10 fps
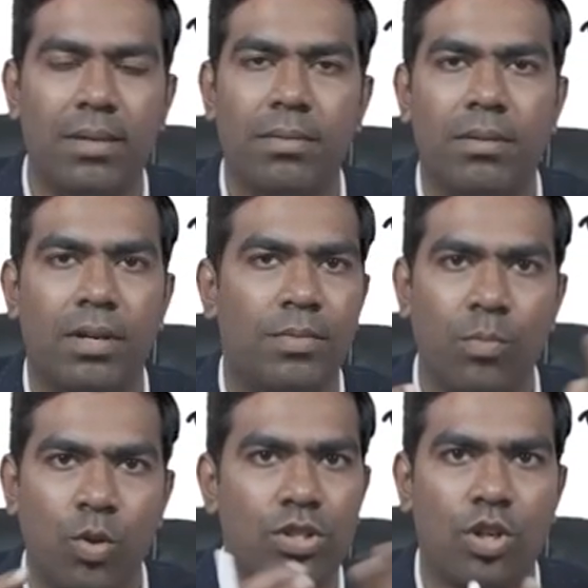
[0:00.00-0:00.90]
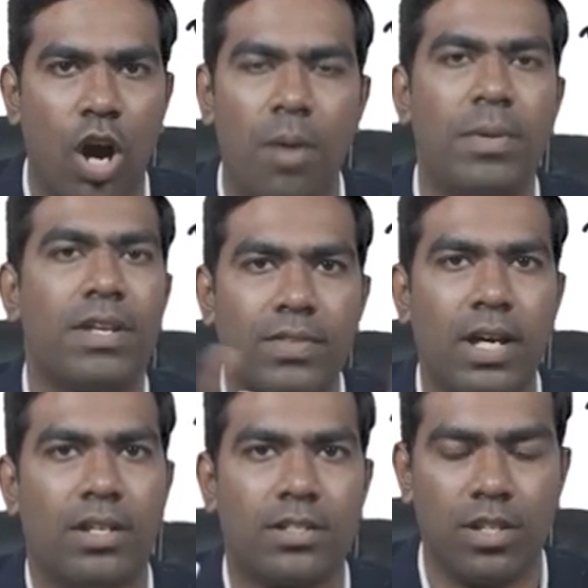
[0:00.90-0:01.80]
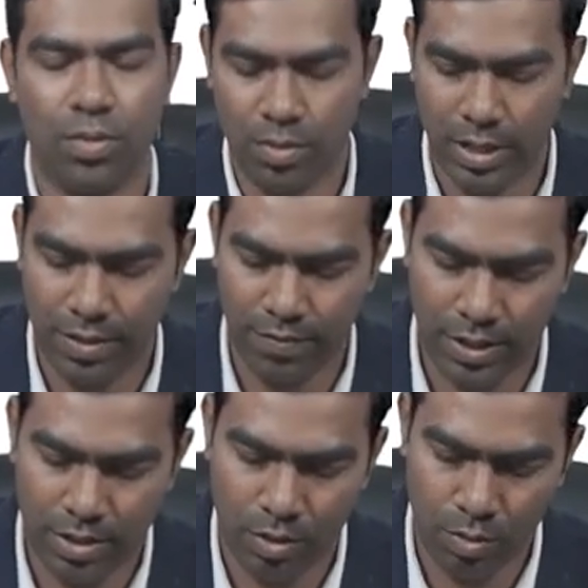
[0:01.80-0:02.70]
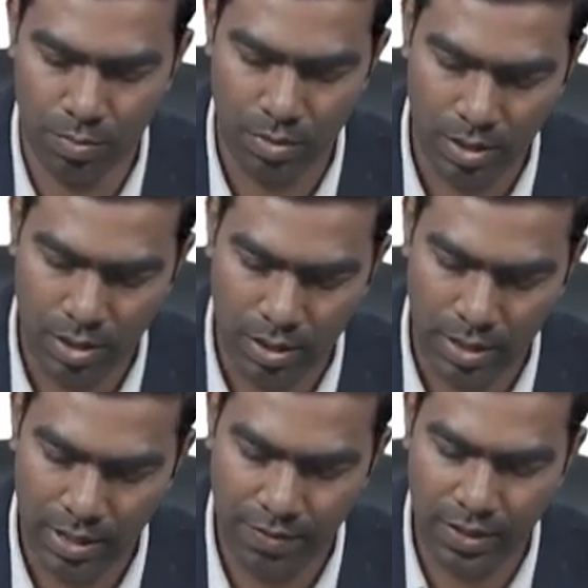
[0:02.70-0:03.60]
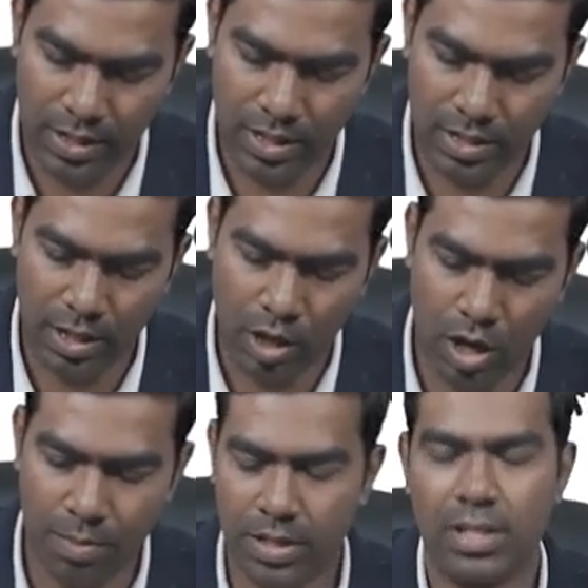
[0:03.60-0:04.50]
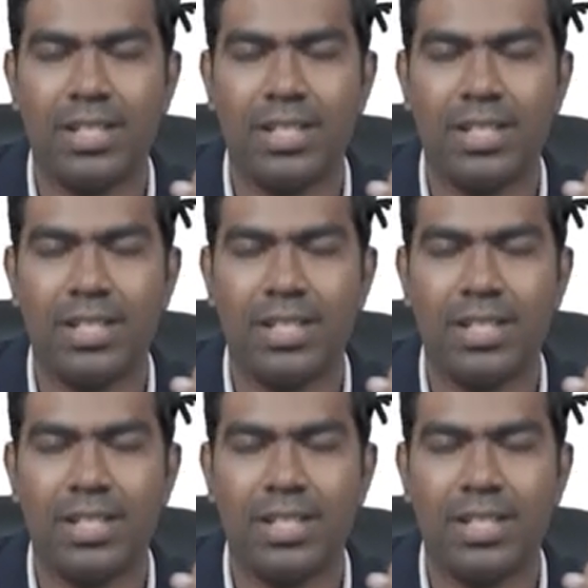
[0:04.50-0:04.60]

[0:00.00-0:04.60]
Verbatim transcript: the, the most common, if they ask you, infection group. Infection is the commonest